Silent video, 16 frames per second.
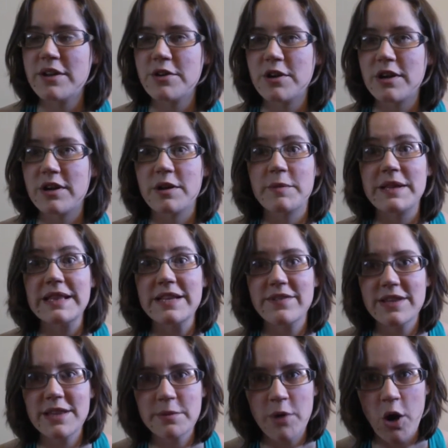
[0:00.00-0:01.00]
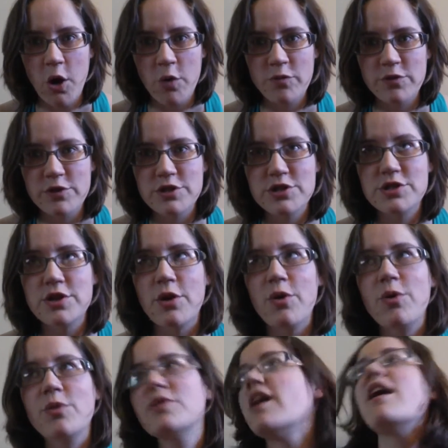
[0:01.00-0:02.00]
and you're going to be leaving them home for
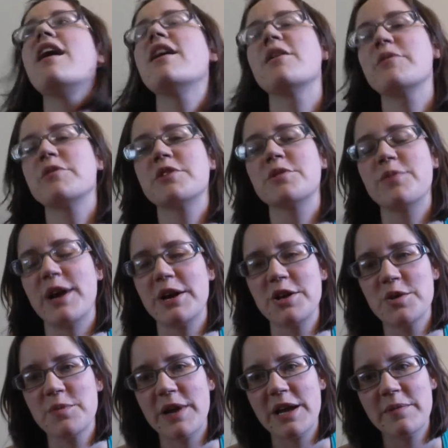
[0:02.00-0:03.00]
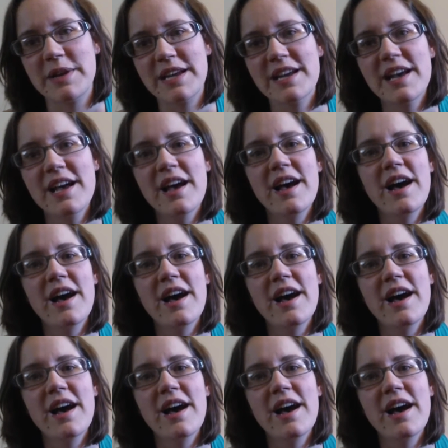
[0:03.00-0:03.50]
so long with your brand new baby.